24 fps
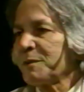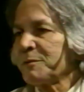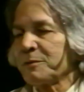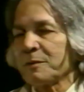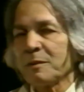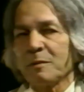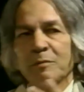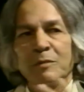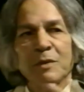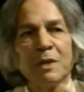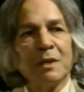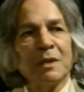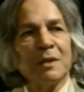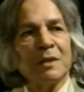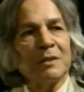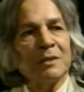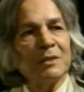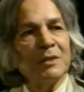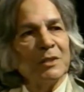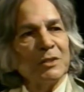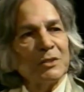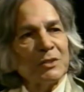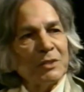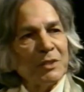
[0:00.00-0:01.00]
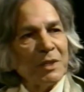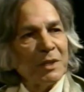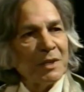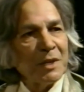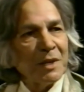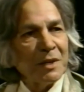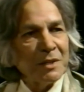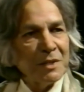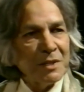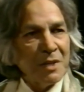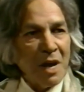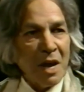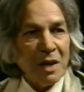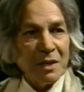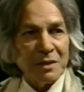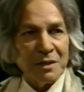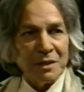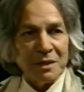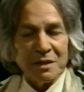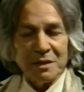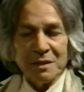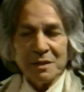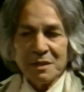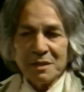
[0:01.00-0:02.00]
from this, that, and the
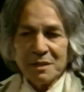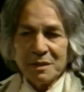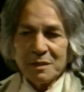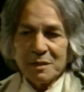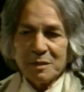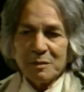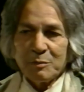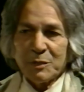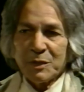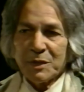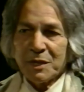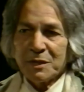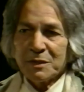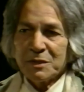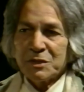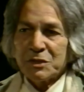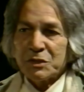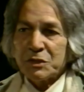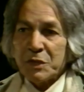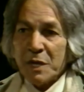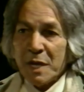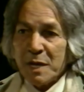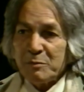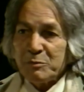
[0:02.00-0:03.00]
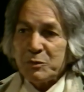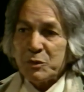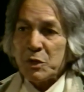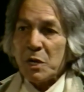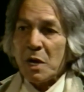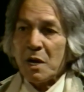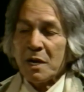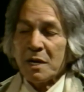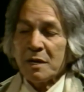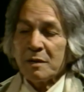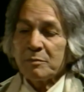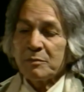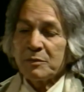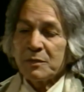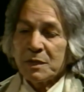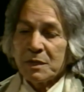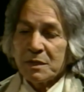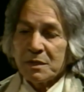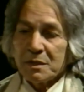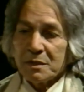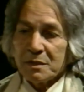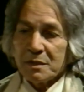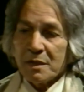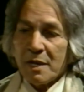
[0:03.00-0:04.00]
other. But at the same time,
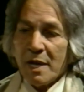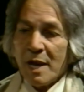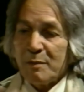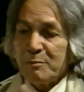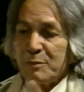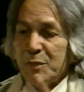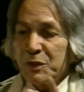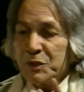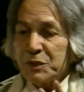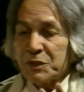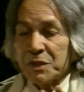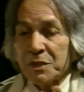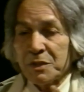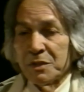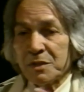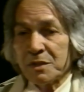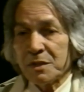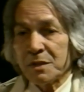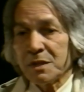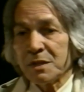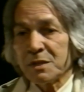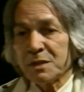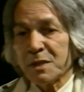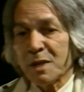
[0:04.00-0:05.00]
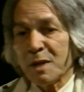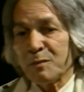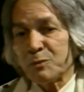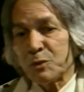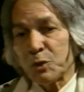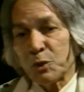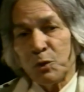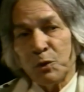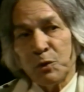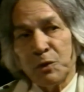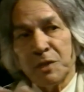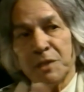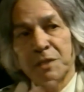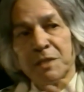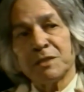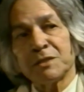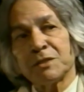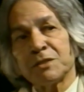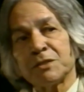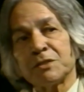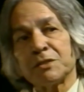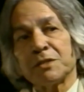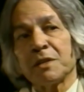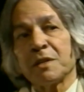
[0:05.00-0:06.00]
ambition is absolutely
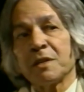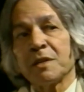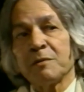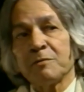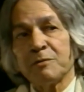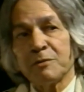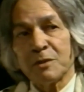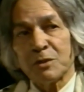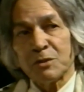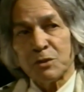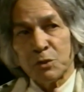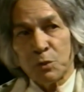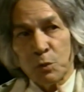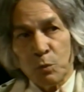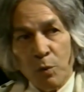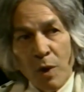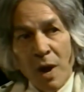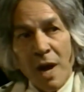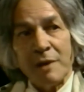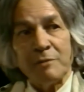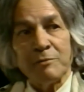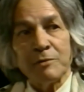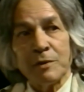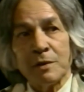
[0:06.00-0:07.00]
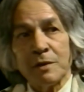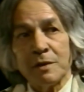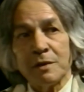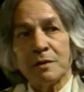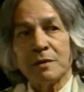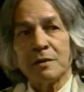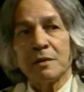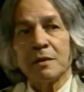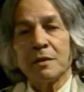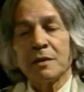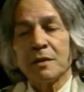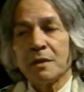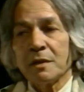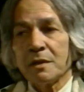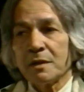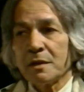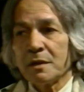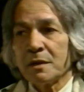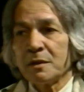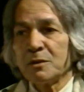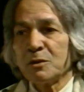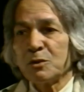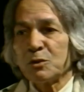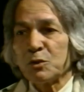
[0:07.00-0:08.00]
necessary for survival
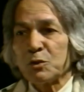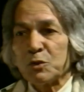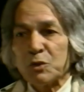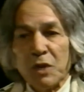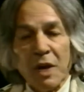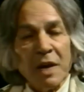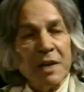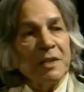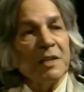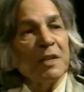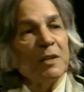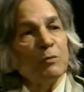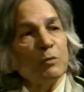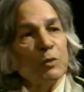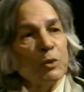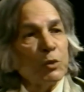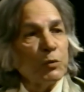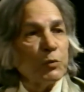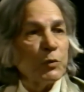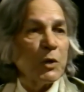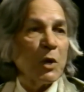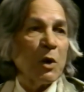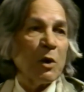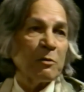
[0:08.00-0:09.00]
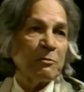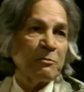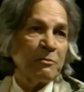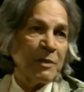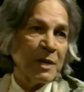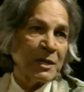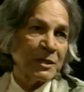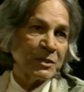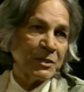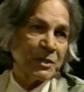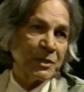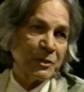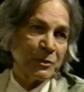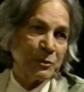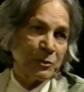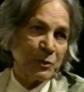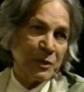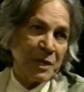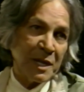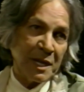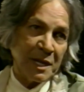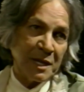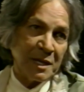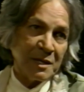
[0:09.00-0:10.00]
in the society in which we are functioning
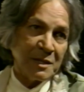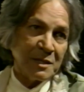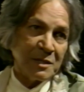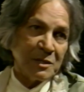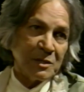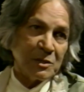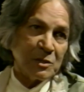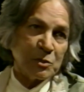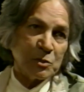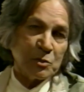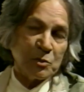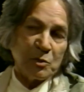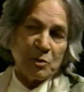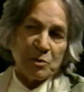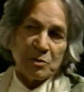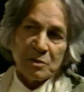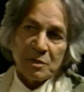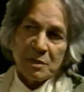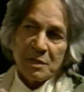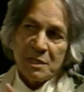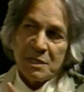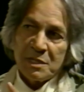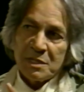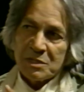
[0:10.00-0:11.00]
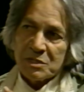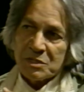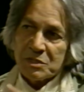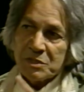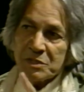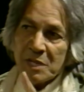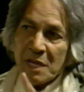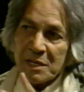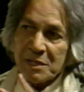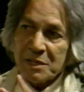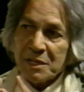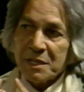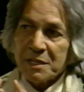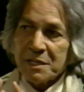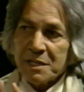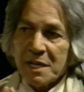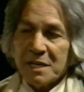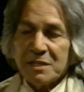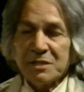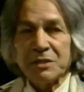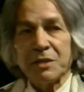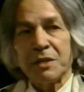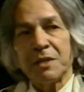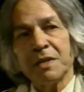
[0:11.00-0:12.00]
today. So it is that
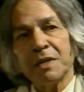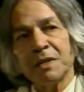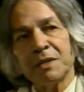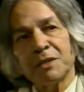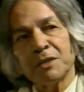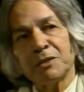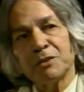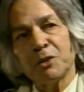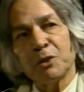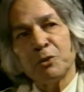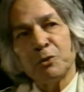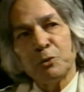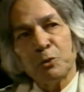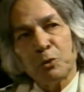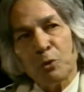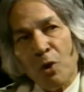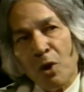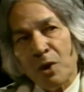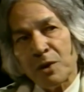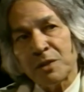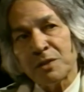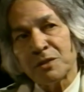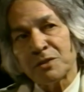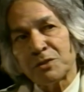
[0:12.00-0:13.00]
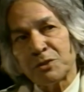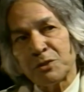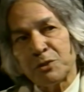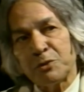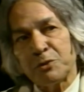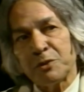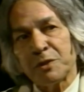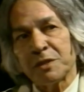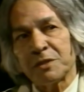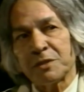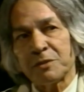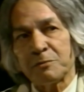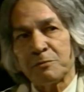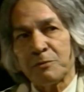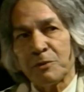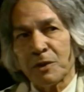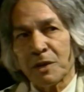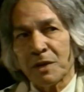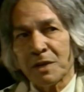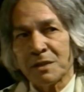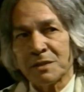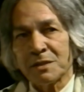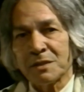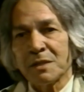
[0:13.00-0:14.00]
has created the neurotic situation
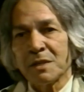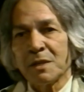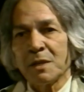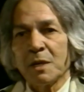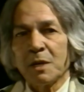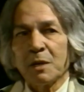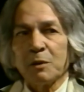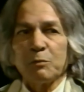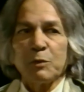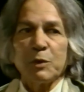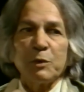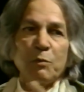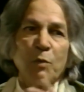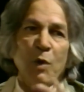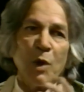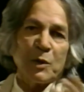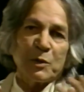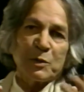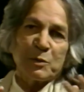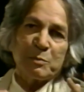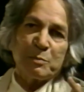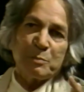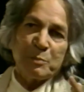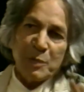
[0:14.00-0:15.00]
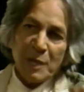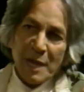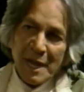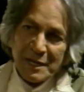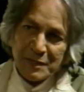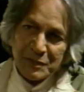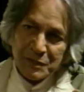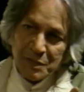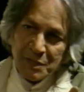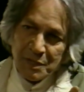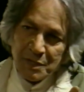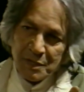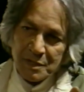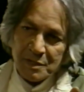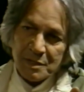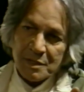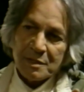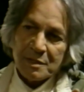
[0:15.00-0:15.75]
for us. We want pleasure,